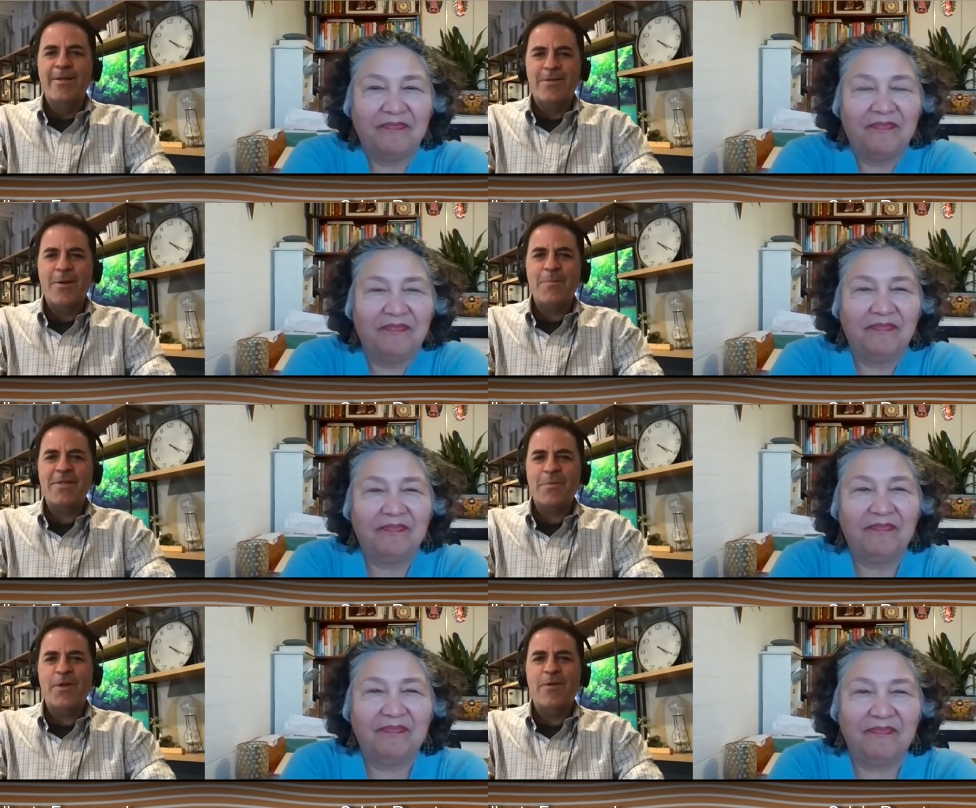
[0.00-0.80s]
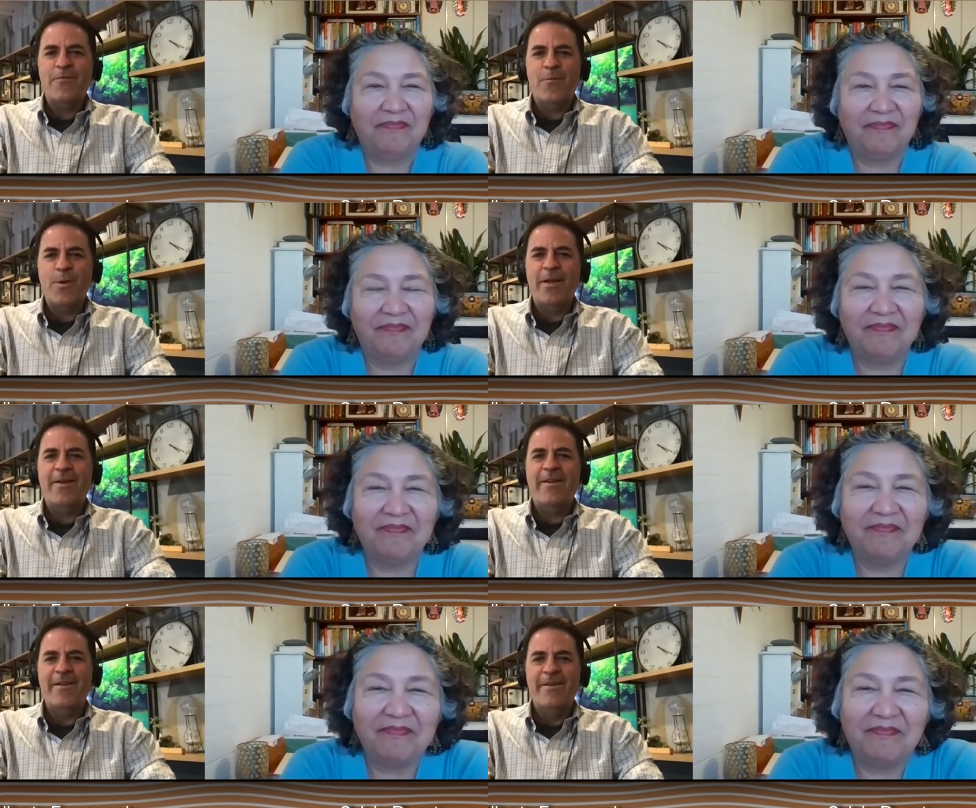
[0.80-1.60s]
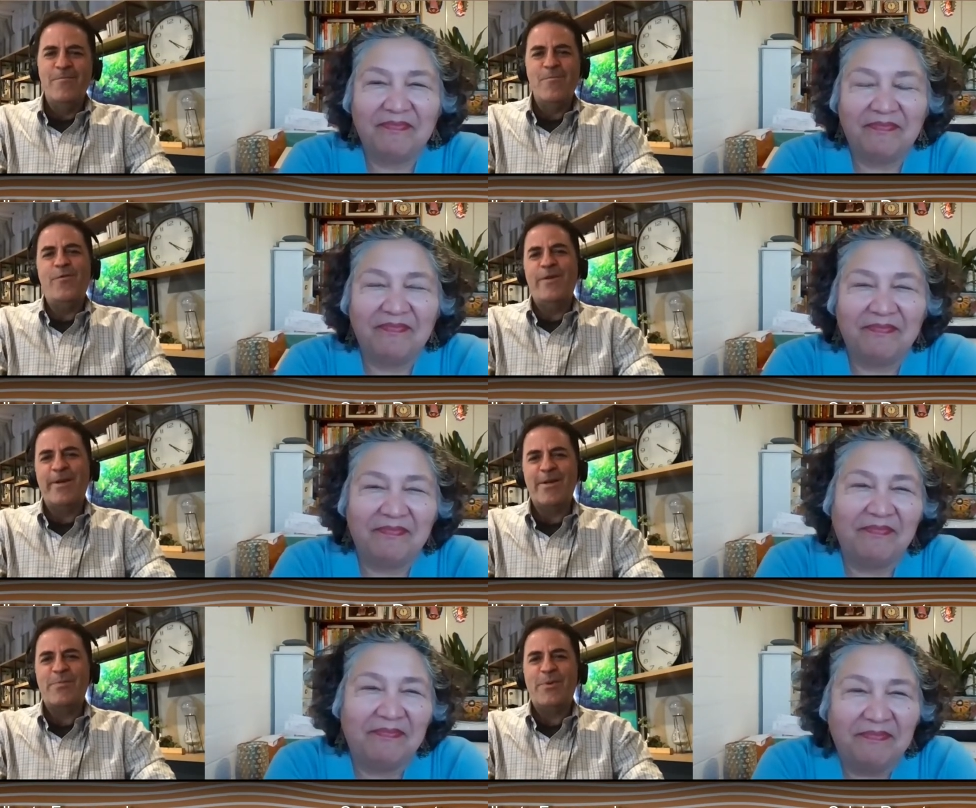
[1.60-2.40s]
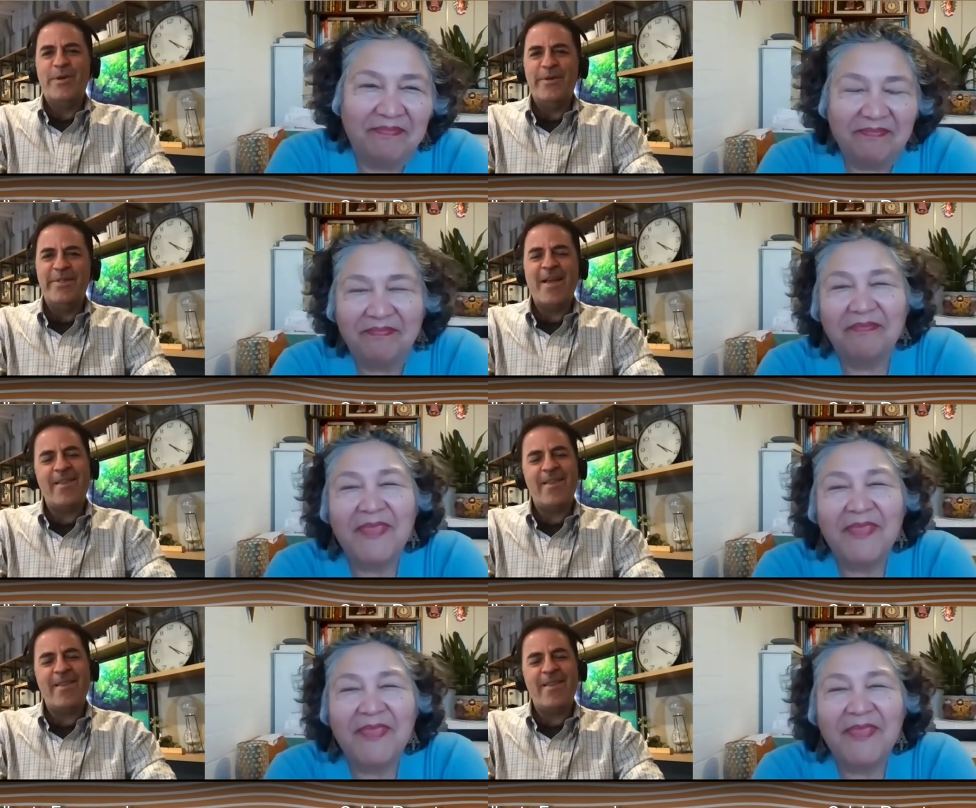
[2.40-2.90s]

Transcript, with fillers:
Speaker 1: So it must have been a really moving experience. I